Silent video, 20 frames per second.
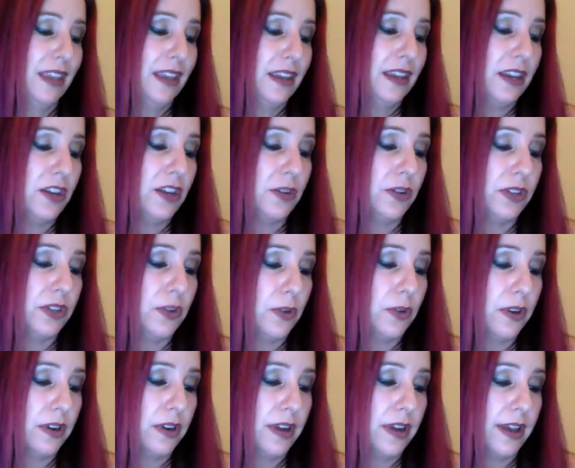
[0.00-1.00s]
You
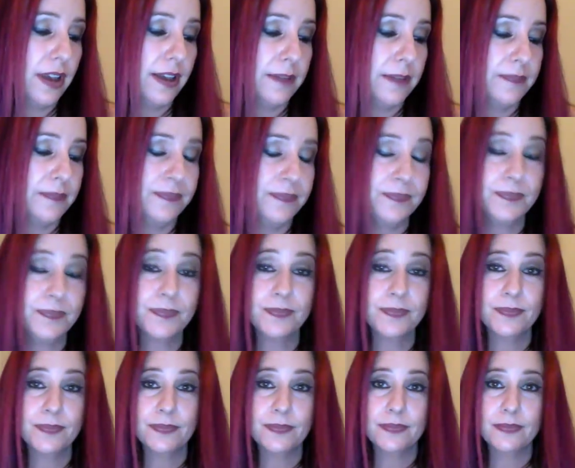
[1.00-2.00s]
know,
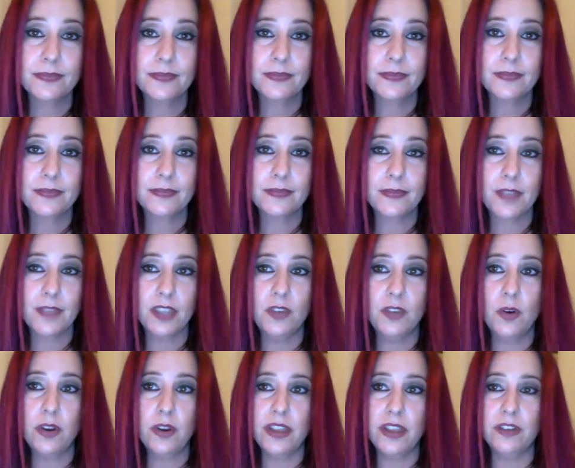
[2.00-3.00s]

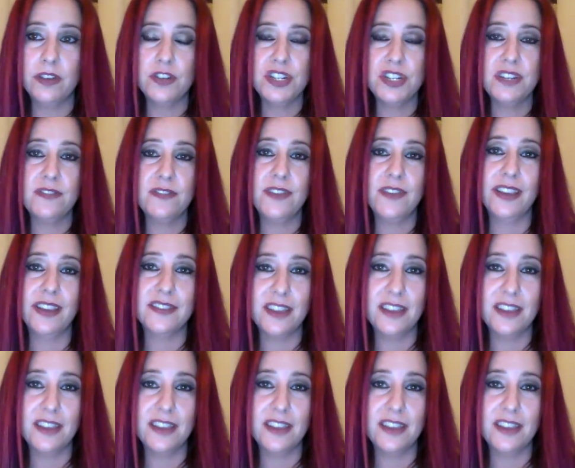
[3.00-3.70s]
your energy affects